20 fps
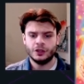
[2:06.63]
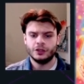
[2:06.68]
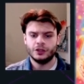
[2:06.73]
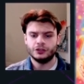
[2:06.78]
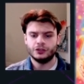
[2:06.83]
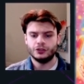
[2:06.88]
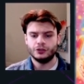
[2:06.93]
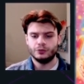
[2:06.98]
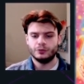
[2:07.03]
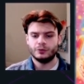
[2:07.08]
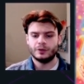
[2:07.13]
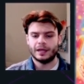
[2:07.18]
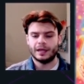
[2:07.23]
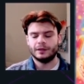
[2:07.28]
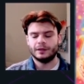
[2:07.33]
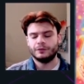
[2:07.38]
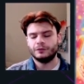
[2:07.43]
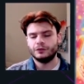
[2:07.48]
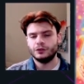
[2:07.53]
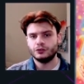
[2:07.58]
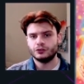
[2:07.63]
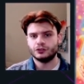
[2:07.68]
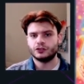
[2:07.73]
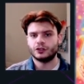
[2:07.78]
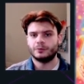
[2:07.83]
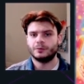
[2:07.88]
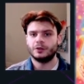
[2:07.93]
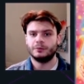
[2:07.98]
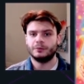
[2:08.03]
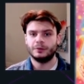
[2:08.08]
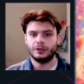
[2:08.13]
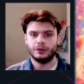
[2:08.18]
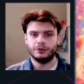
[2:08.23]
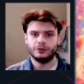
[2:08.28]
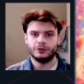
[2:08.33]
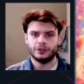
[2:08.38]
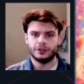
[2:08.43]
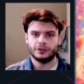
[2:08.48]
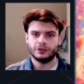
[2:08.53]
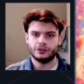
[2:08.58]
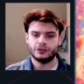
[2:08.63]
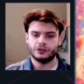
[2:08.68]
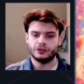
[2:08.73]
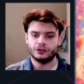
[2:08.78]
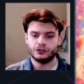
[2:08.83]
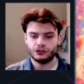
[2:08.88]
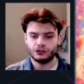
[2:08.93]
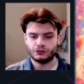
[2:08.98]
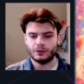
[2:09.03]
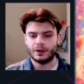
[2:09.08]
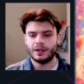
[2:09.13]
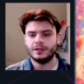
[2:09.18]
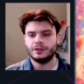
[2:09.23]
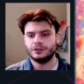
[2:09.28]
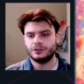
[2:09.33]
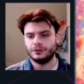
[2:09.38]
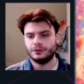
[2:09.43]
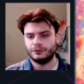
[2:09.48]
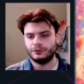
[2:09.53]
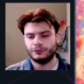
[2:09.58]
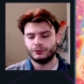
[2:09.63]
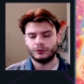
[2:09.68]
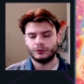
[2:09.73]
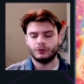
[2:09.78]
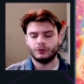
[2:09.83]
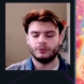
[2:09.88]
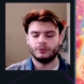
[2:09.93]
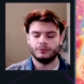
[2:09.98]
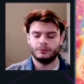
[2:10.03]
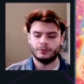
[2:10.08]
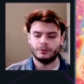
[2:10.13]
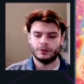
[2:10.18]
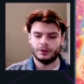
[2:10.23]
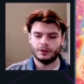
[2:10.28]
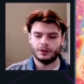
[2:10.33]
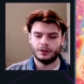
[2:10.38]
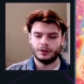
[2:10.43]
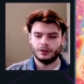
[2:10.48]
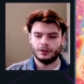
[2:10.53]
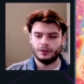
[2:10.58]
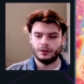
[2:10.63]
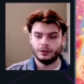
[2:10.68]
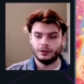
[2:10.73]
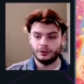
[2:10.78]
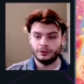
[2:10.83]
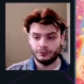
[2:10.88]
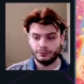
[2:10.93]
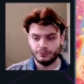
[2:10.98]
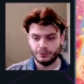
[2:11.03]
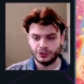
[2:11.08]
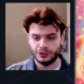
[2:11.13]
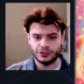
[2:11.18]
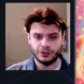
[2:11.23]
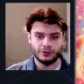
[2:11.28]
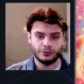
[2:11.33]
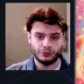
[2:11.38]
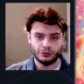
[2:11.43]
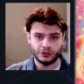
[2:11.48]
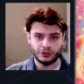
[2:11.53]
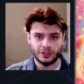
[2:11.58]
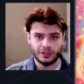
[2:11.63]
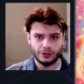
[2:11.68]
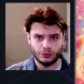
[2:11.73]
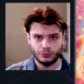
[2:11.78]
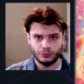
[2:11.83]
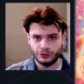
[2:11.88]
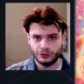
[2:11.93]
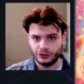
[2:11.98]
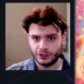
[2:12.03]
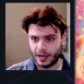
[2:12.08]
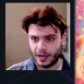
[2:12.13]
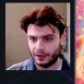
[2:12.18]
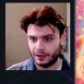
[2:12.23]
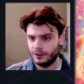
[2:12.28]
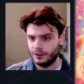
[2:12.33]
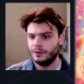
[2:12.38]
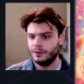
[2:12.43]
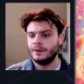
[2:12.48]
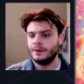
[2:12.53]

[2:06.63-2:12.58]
you can fusion summon a Melodious straight from materials in your deck.